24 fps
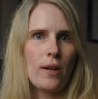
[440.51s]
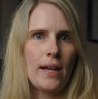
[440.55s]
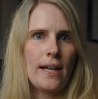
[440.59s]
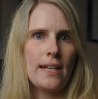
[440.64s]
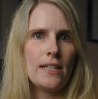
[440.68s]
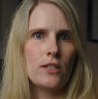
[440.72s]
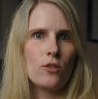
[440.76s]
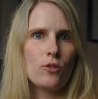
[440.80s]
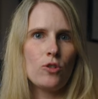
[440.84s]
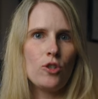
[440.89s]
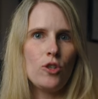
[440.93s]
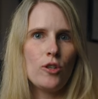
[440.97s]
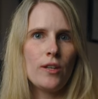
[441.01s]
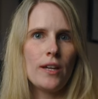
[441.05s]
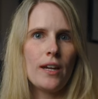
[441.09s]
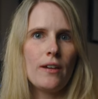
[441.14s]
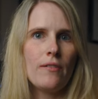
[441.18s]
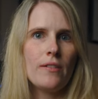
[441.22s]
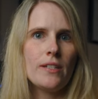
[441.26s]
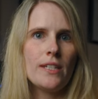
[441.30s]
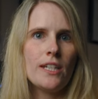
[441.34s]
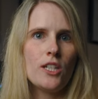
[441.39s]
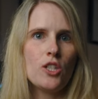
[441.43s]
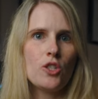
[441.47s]
gains on
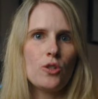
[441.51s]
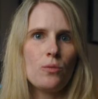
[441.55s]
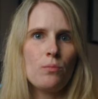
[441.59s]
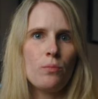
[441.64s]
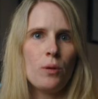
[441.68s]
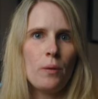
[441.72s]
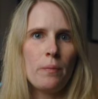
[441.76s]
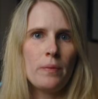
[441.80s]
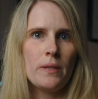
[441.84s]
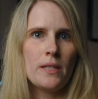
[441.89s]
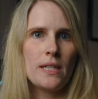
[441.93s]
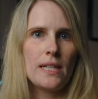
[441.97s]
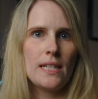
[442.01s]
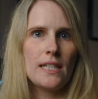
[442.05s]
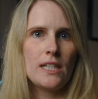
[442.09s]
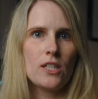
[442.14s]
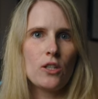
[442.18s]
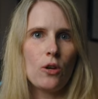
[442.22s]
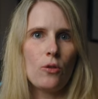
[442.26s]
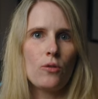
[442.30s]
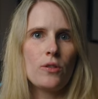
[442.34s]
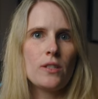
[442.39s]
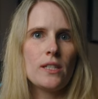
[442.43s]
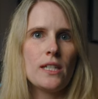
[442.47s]
UK residential property
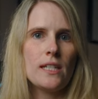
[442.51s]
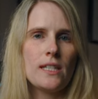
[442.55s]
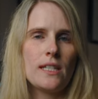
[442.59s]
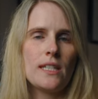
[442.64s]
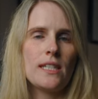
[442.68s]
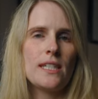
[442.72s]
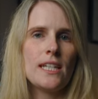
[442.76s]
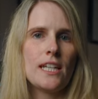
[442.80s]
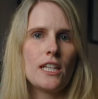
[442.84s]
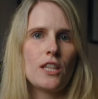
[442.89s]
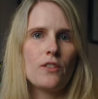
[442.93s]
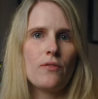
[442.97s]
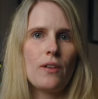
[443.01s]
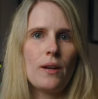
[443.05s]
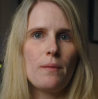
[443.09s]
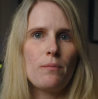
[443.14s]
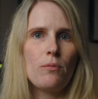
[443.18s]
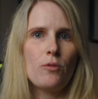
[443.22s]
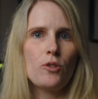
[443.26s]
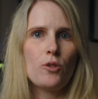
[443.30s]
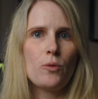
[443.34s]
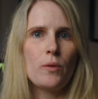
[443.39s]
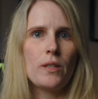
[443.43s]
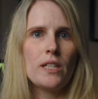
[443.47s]
sold since the 6th of
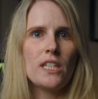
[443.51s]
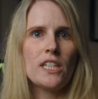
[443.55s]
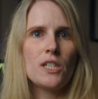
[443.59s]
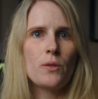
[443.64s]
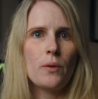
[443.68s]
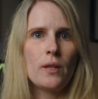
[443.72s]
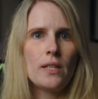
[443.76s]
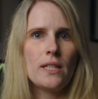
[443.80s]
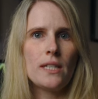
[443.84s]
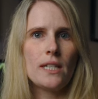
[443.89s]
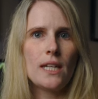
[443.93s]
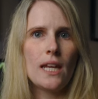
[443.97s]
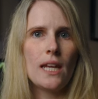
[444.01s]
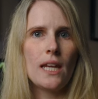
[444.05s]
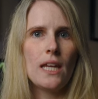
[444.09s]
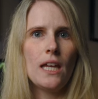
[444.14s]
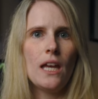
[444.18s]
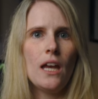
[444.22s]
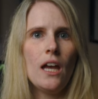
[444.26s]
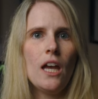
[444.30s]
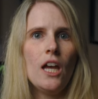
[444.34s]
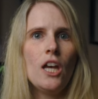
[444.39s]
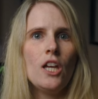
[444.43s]
April 2020.